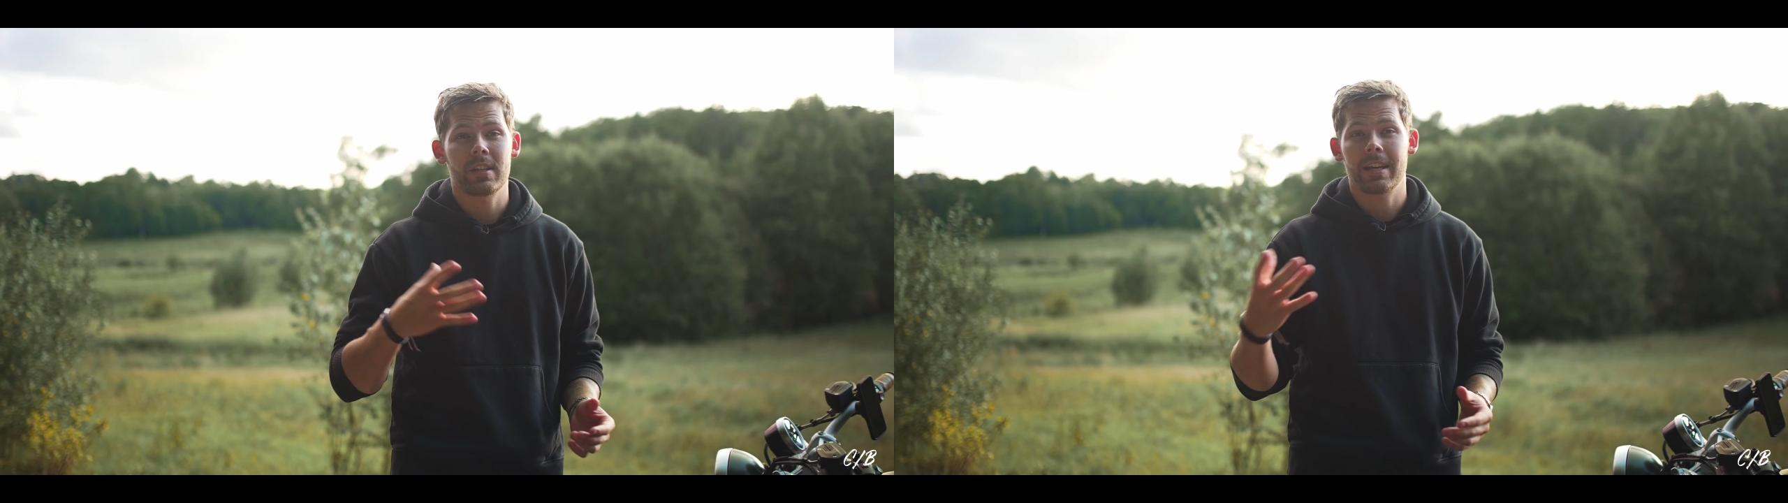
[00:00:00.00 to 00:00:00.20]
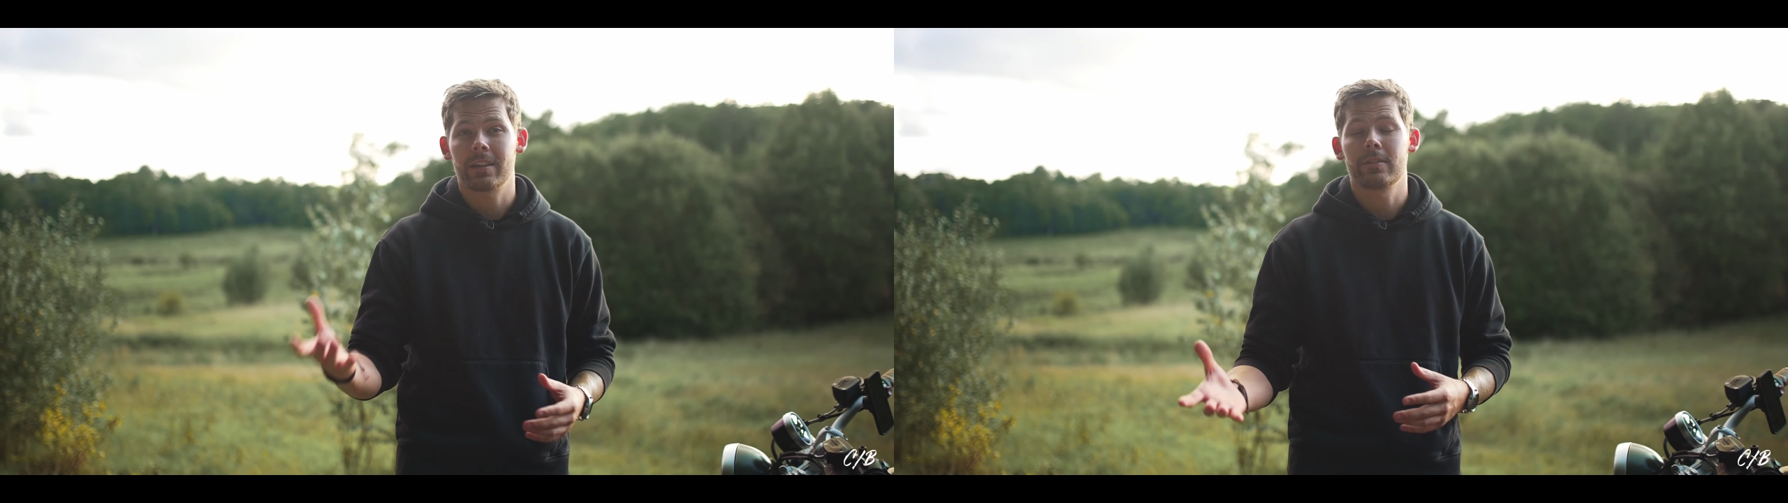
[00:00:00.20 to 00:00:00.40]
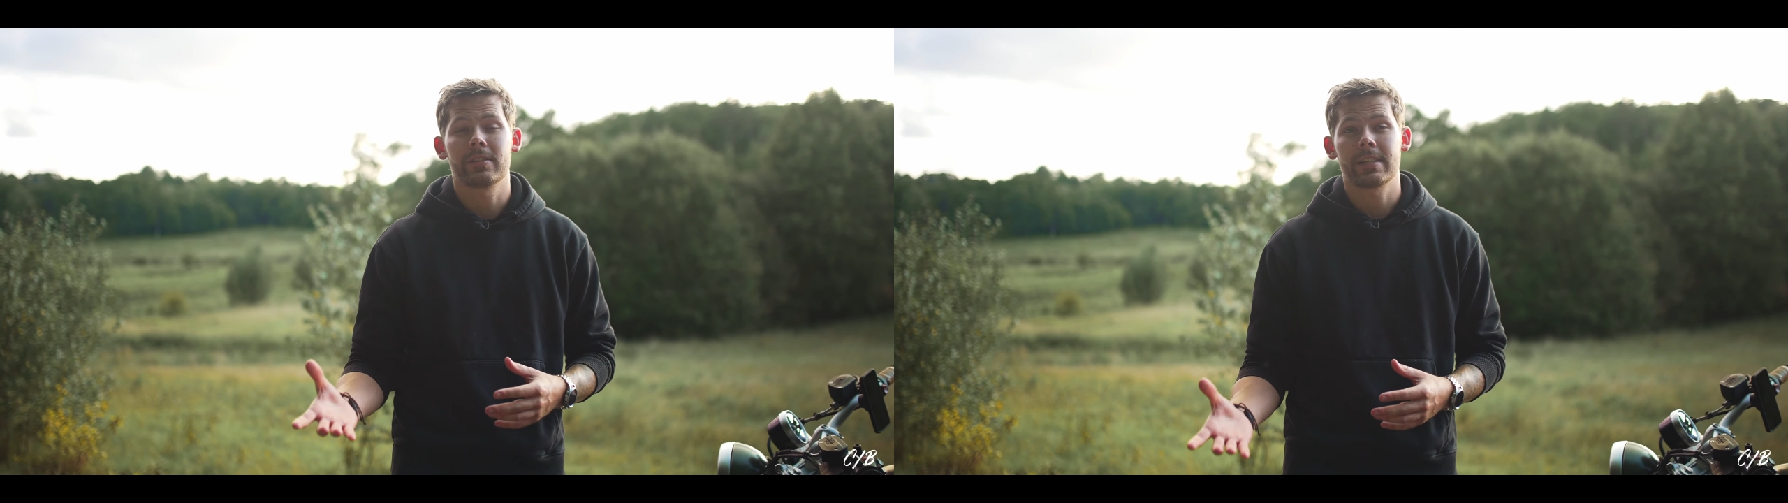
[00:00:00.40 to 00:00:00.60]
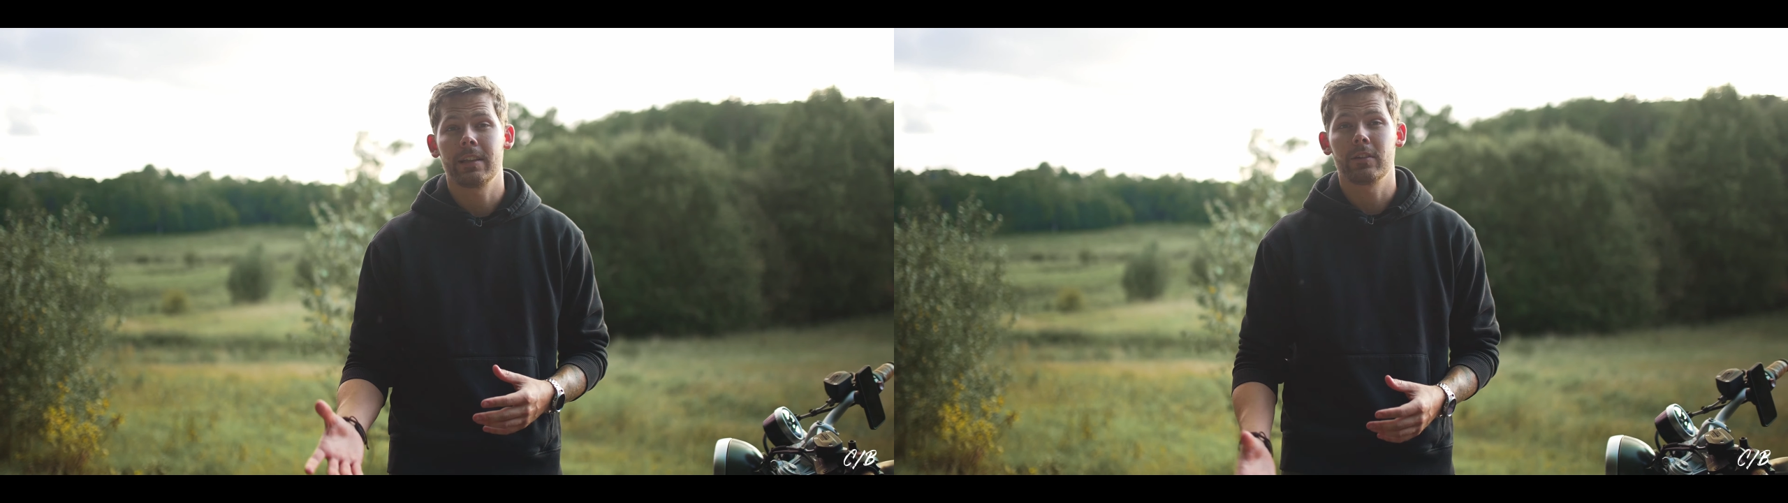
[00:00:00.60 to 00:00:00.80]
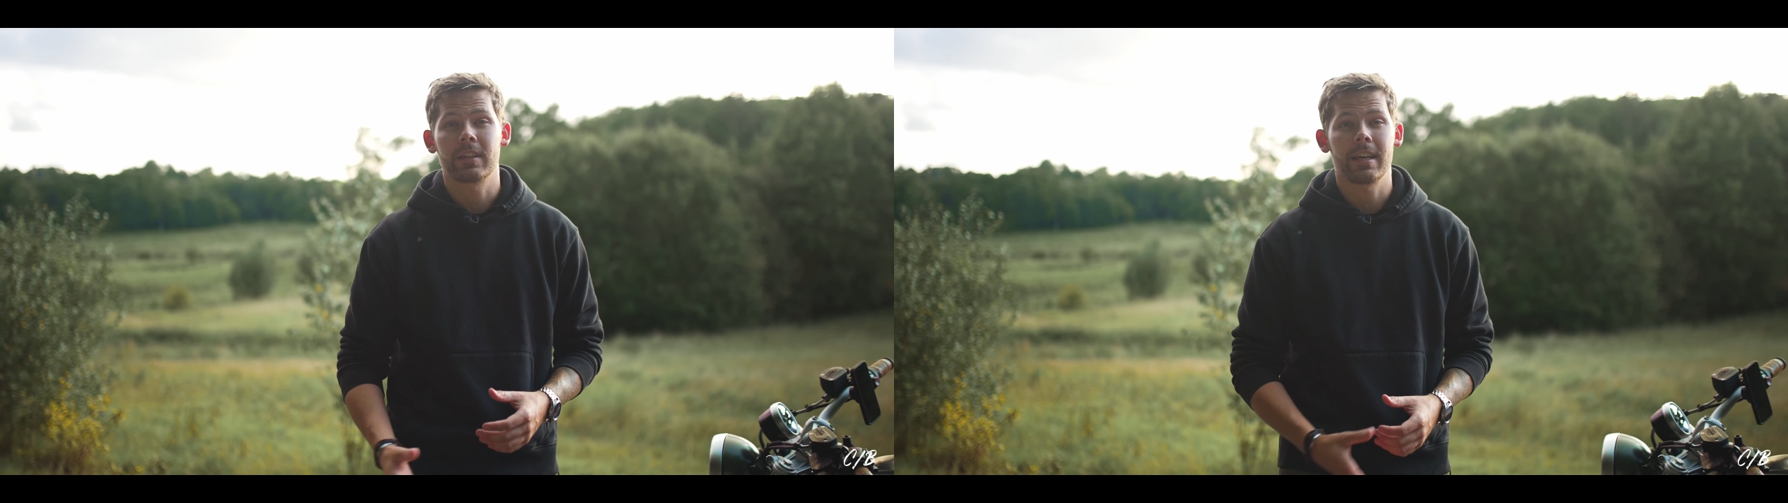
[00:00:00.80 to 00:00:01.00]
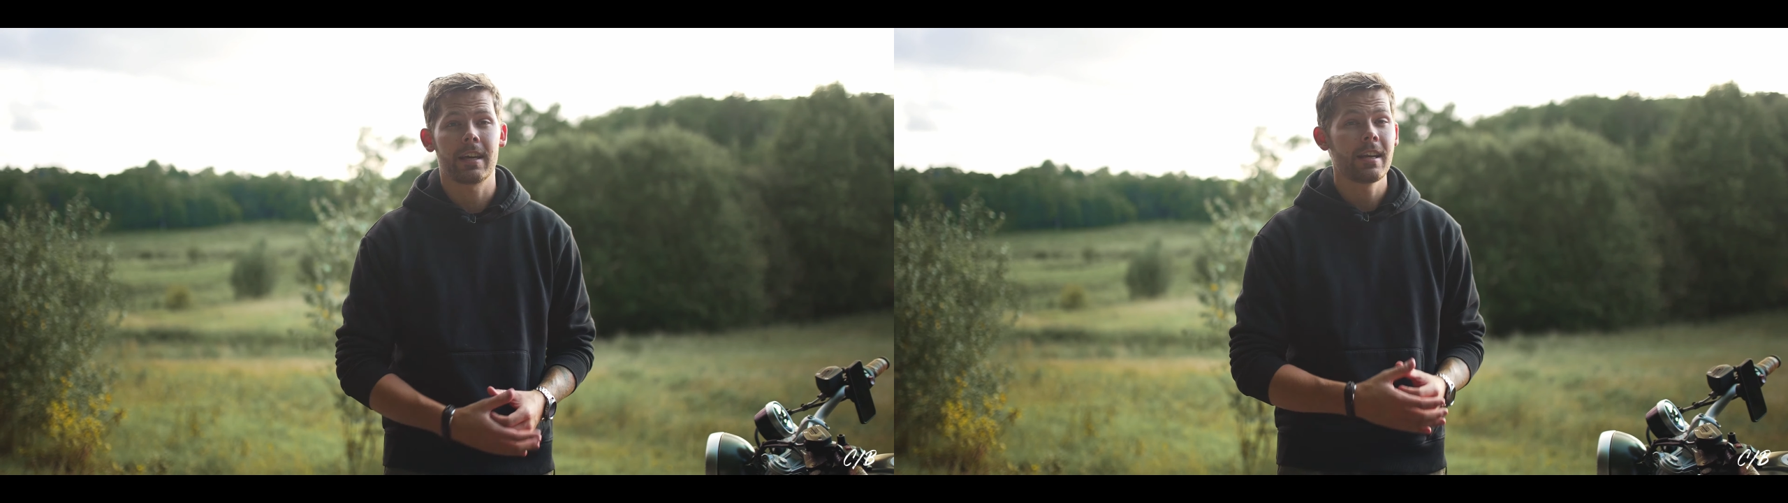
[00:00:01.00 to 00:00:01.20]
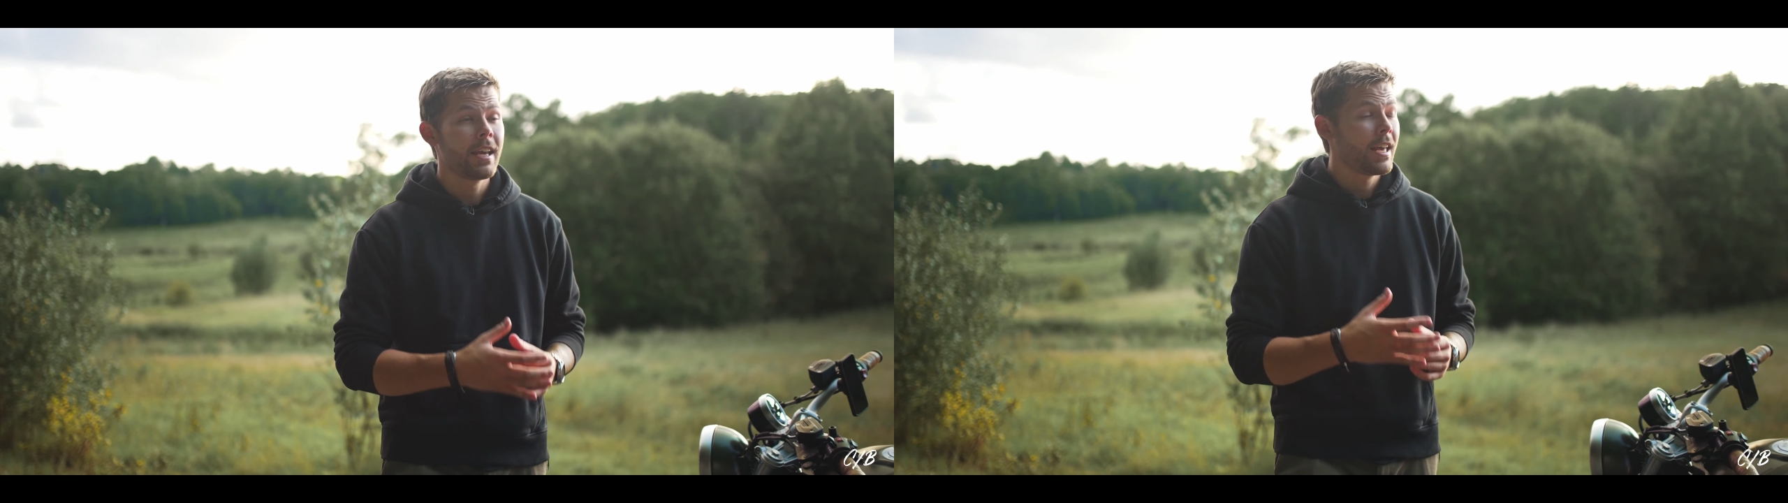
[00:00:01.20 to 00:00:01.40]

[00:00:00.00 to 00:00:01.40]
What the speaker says: the angles I look at.